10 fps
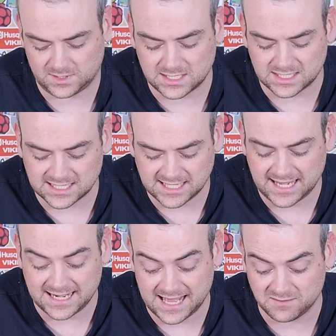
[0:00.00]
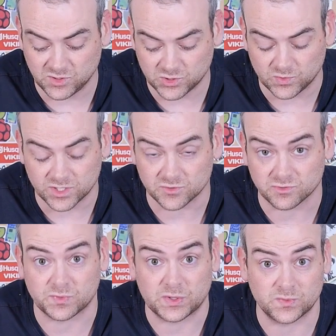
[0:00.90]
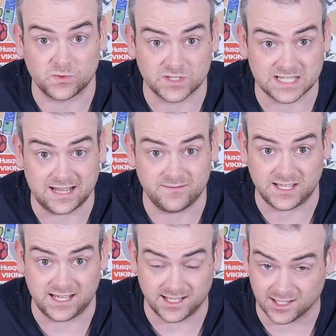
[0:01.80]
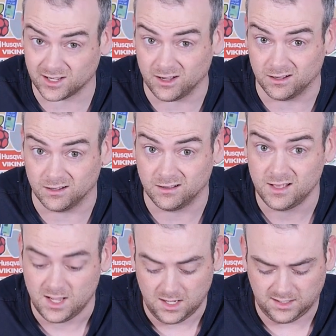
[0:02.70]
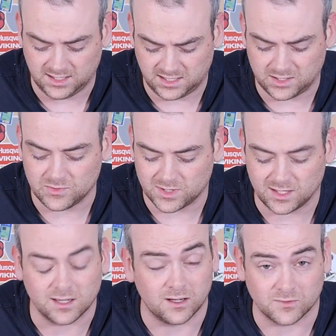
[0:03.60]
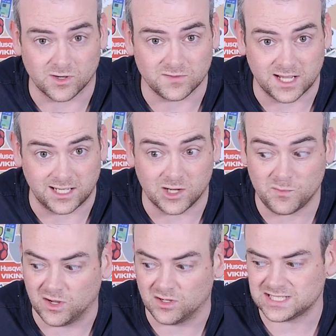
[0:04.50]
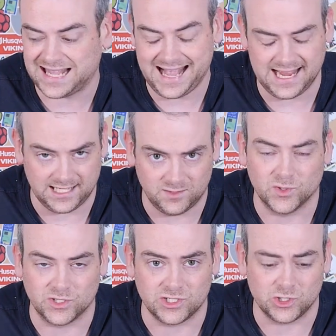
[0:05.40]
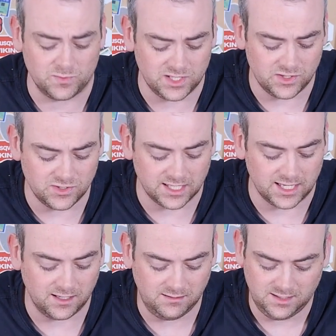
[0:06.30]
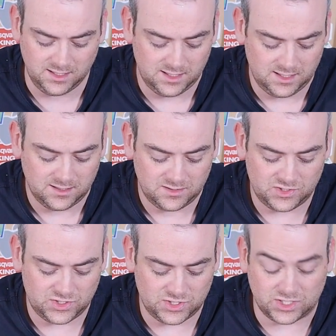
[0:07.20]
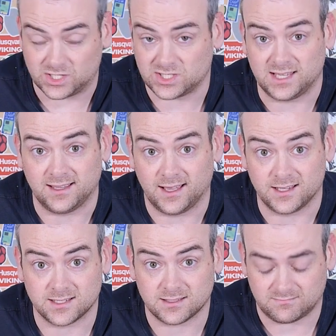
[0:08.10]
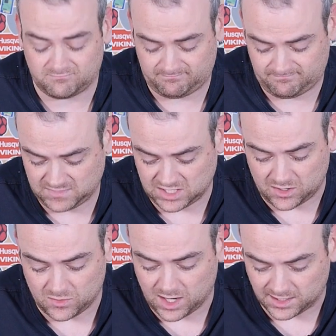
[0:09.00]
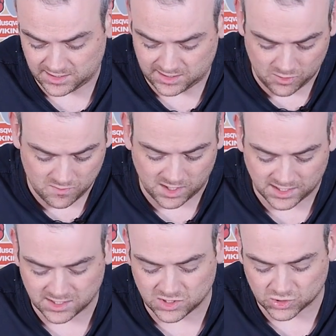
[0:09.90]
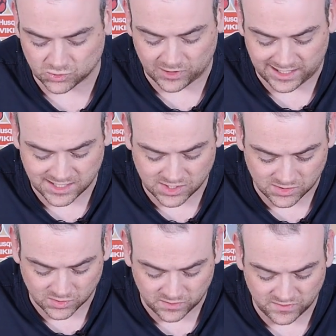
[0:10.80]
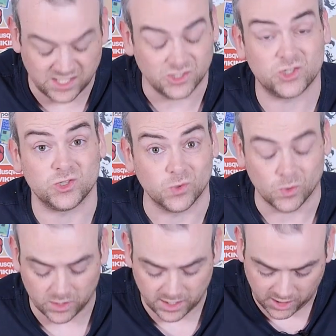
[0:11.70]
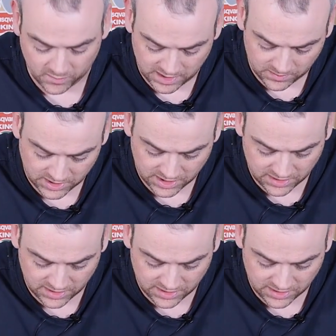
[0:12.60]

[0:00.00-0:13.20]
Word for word: This is a second-hand module which is responsible for safety in a car. I don't think after I've taken it apart, anybody should be using it, just in case. So I don't mind destroying it to sort of ensure that nobody would